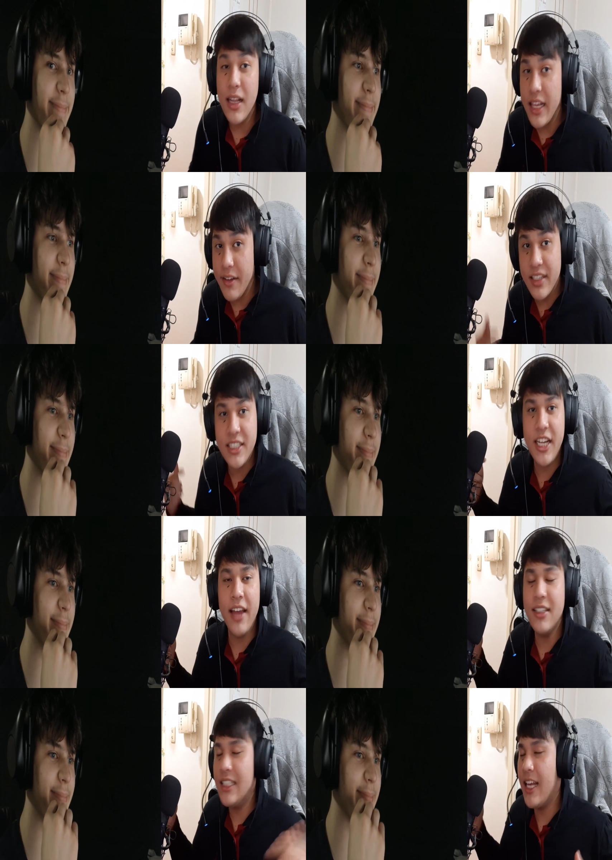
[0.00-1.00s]
Speaker 1: leave his
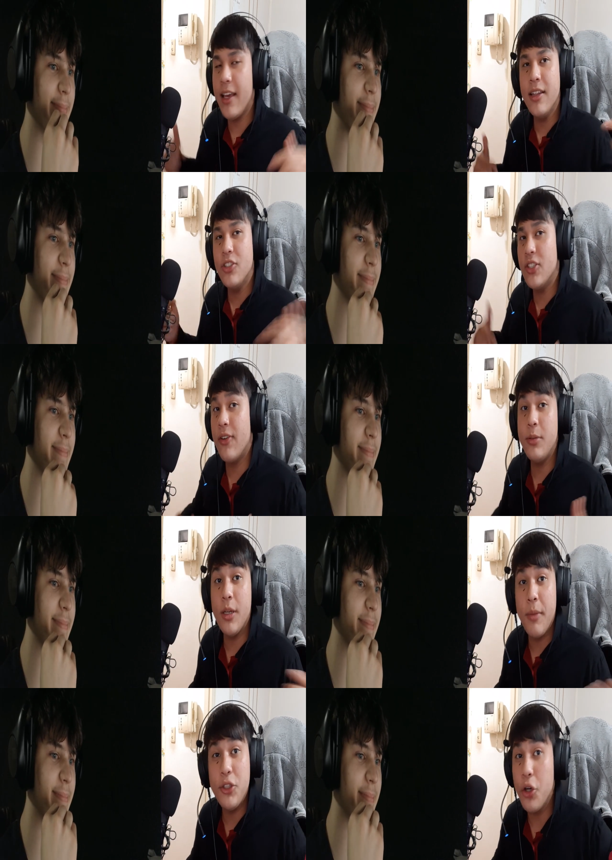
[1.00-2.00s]
channel's link in the
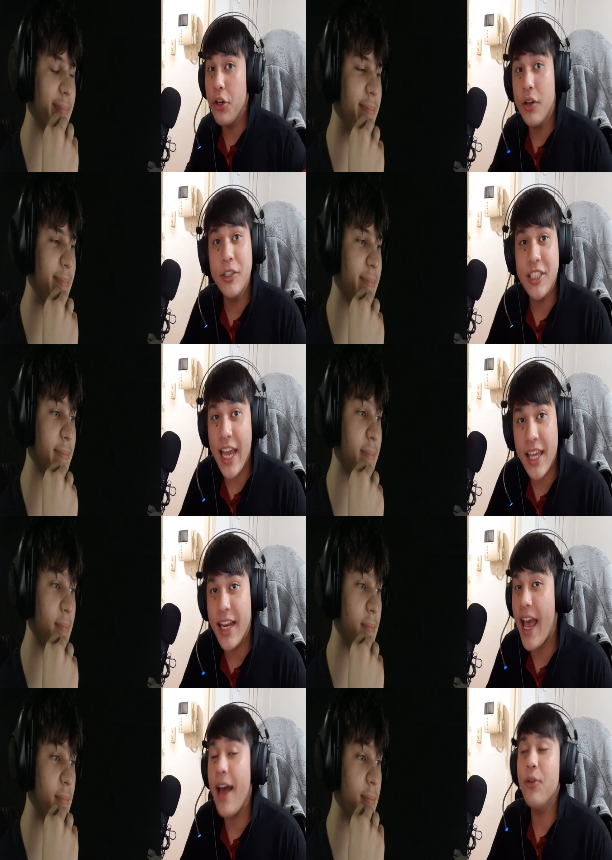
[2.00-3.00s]
description. Make sure you go check it
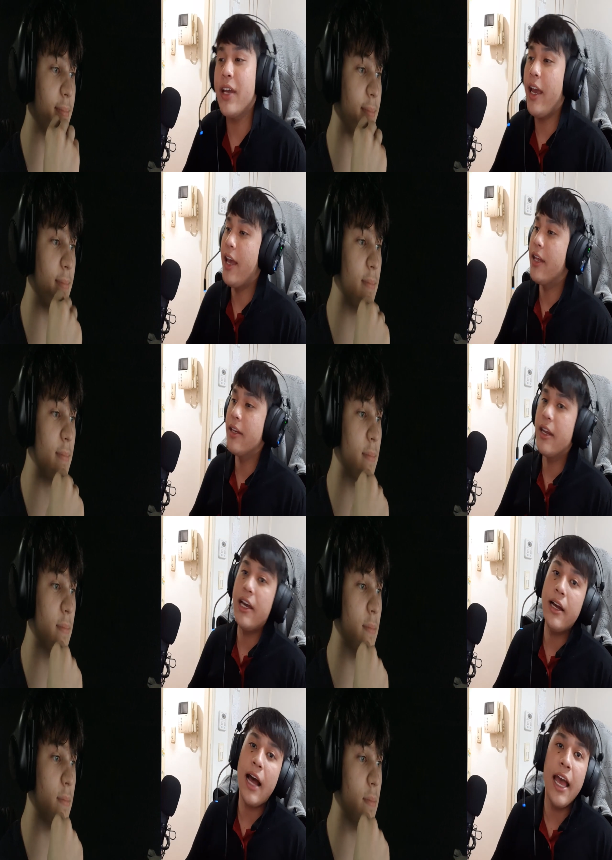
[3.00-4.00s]
out, and
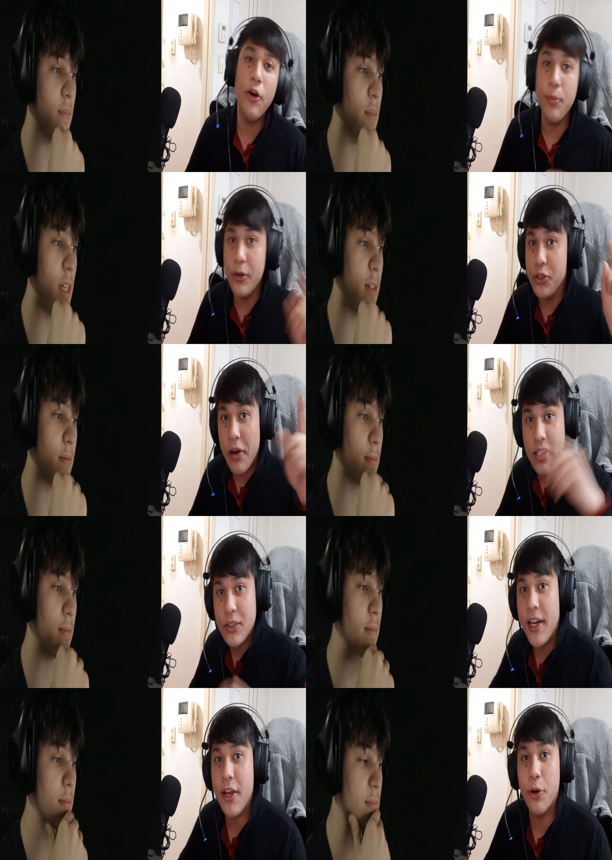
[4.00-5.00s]
uh, I hope you yeah. enjoyed this
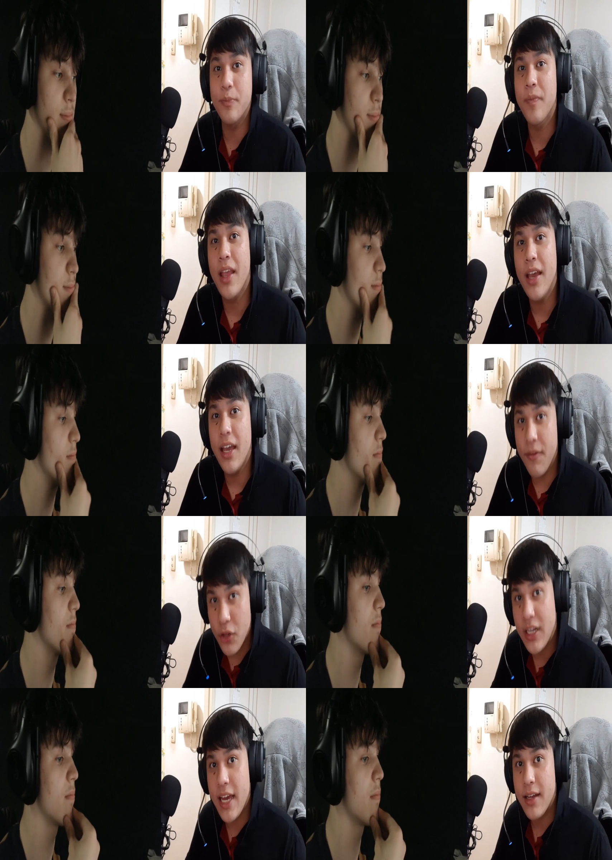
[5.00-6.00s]
video. If
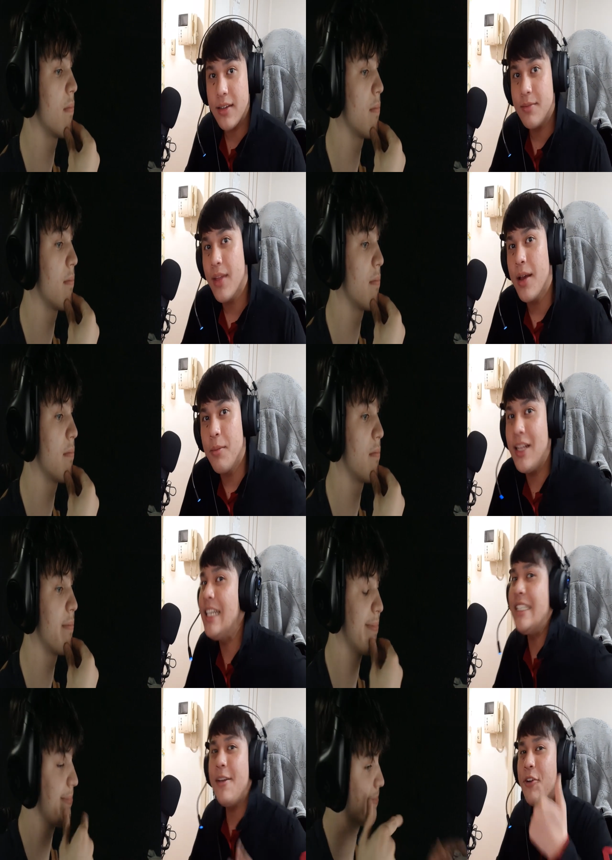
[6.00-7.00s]
you did,
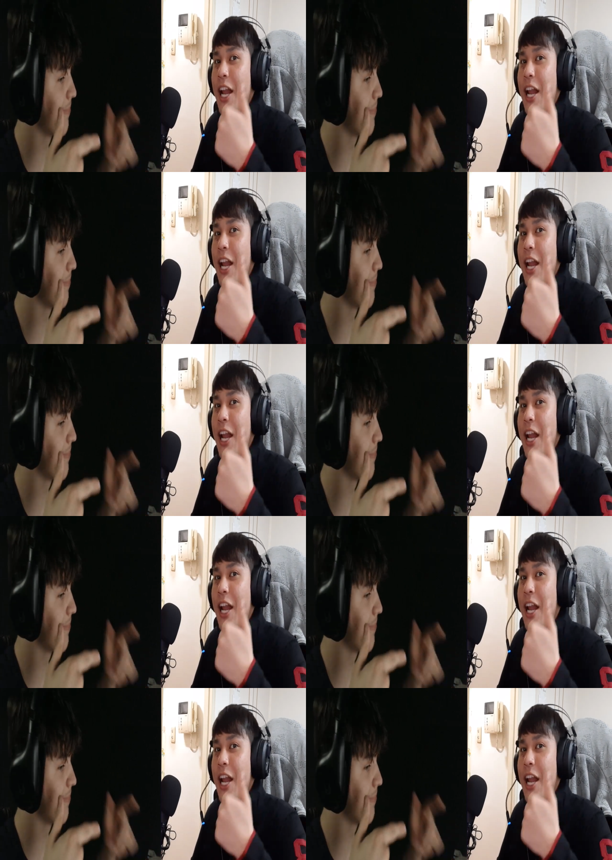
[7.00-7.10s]
please leave a